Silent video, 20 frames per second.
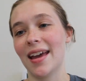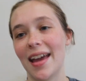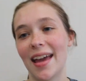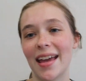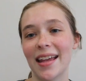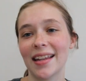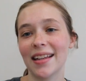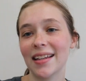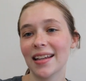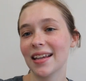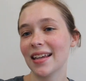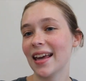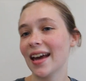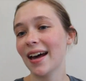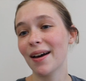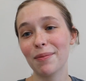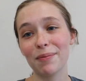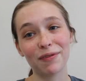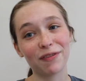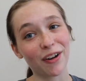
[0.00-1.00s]
And
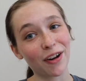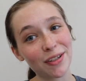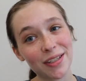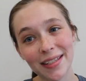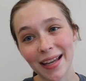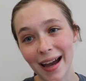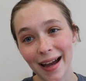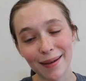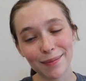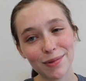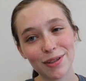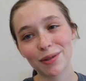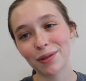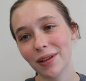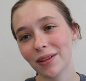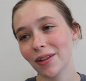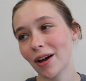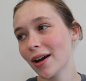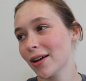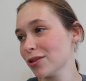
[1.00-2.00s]
yeah, first time
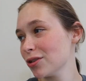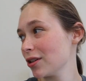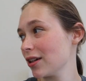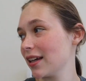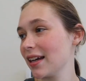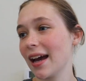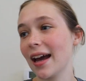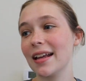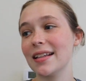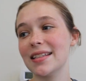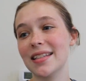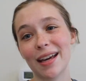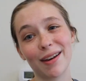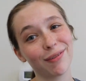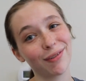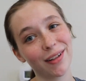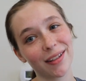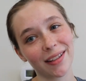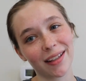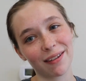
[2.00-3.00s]
doing laundry. I
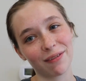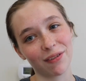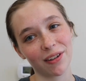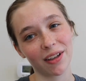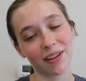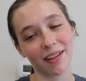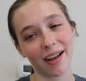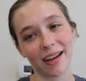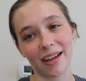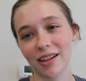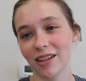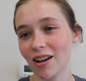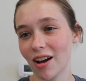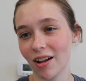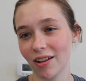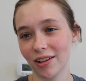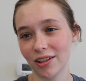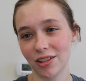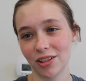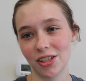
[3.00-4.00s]
definitely feel like a
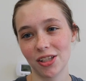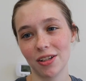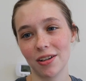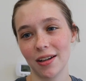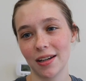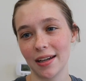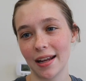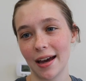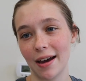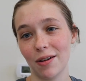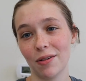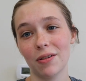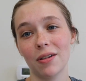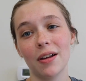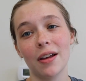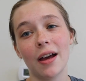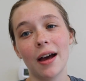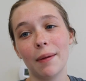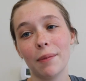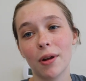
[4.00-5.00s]
college student now.
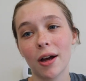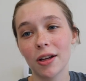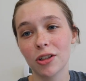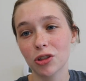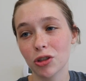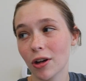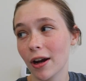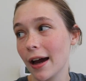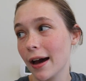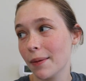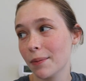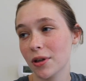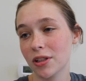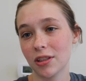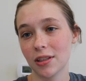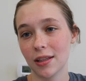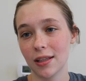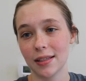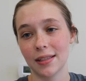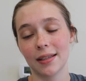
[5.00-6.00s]
I'm not sure how
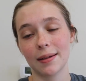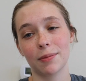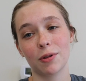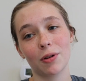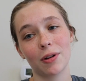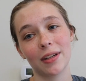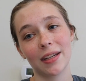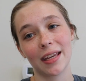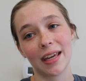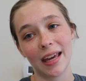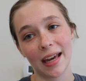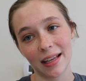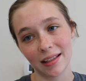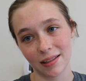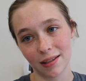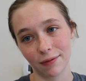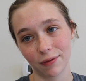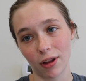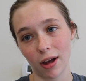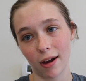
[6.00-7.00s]
much of this I'm going to get
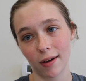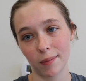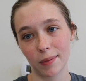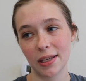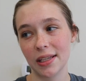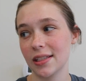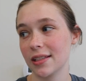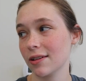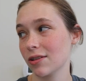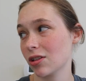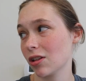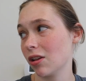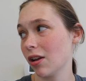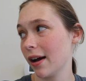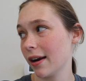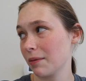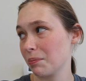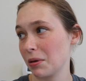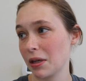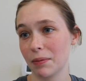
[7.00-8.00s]
to vlog because there's a
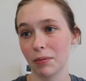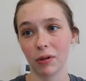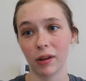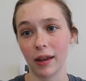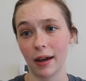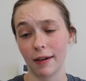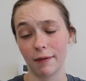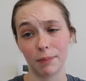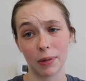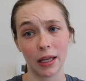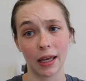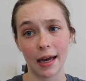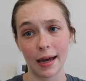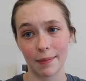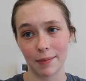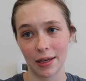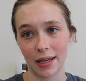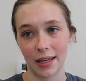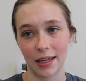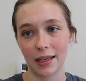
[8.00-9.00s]
lot of people that have been
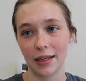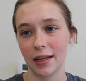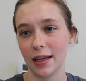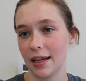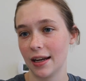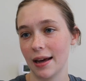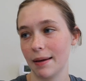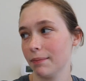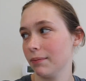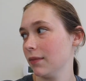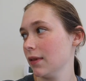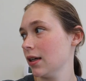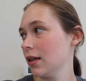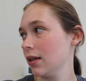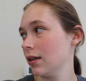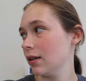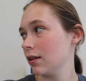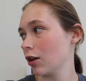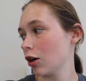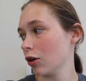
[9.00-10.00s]
coming in, and
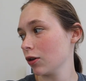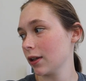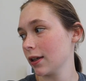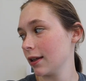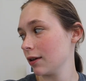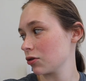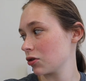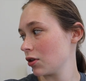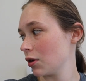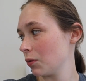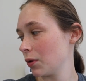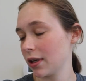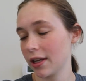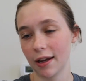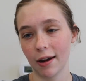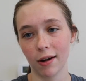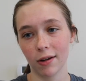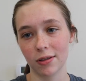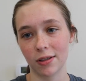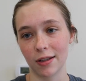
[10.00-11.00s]
currently there's no one
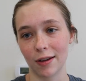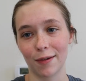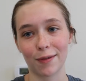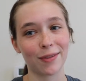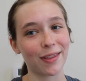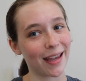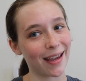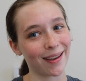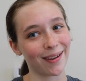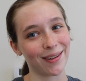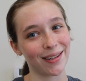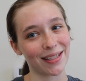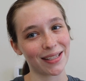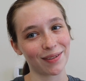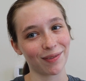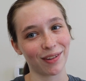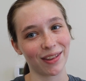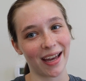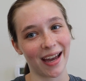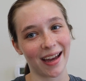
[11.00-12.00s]
here, so thank goodness
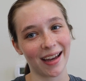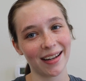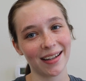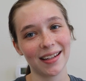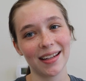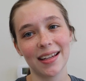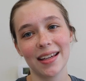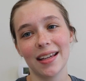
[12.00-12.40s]
for that.